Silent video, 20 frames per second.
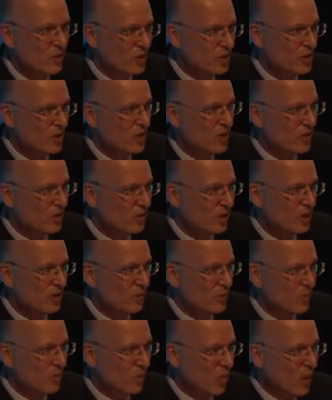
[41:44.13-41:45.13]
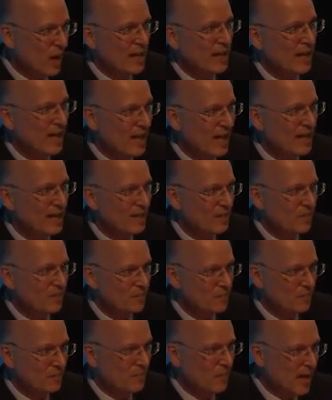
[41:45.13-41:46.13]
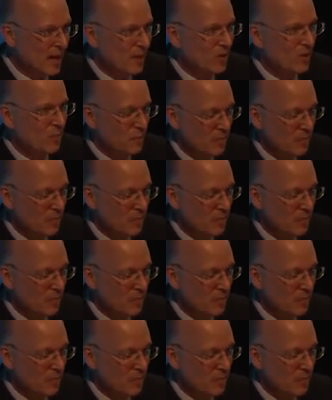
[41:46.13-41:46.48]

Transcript: to a scalding, white hot metal